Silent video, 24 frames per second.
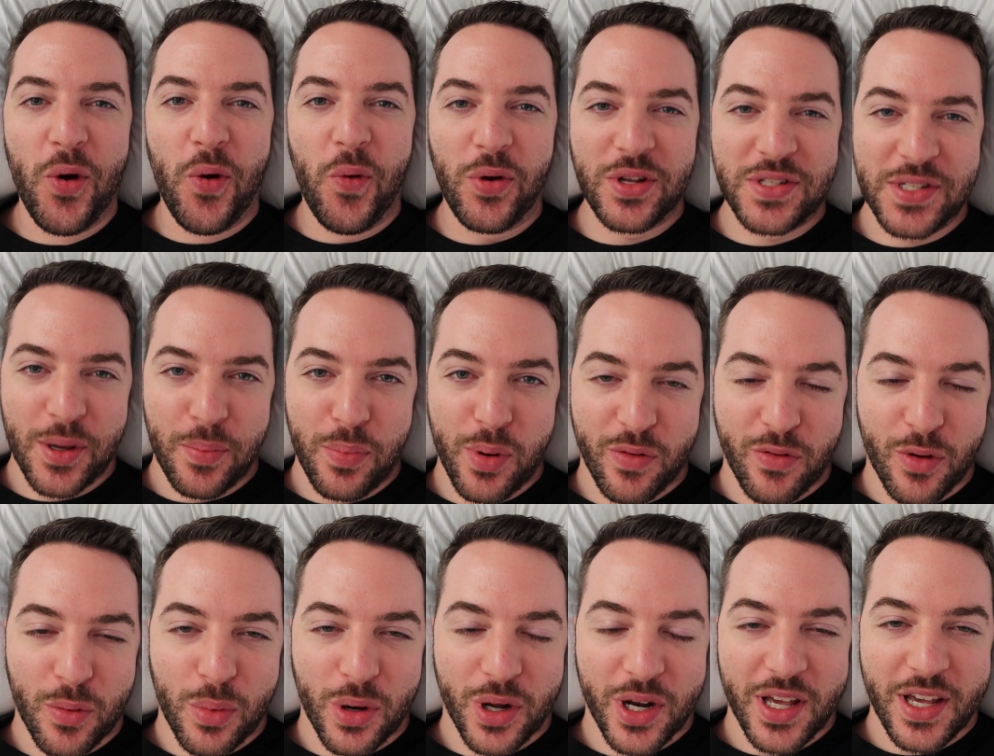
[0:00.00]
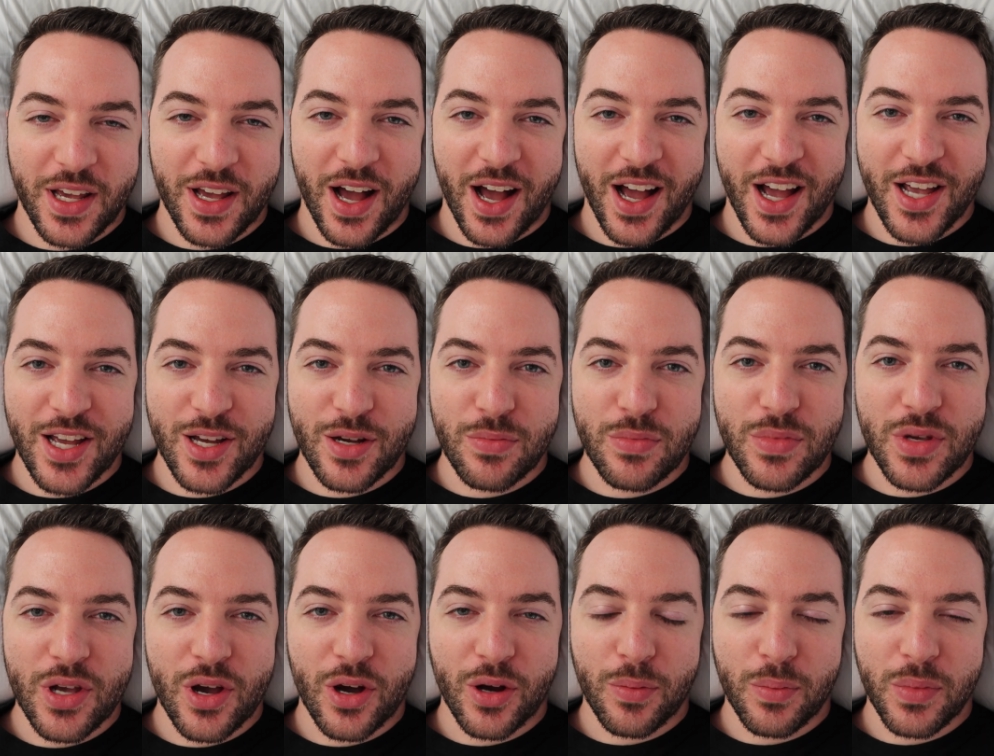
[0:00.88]
What's up, everybody? I am
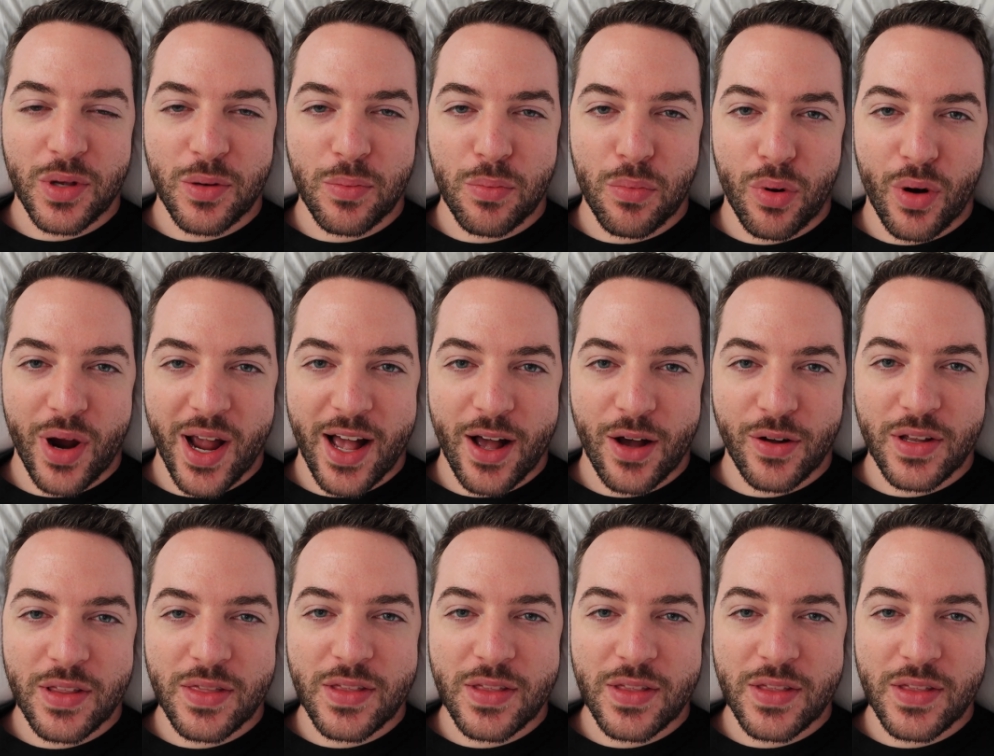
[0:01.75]
Youngman Brown,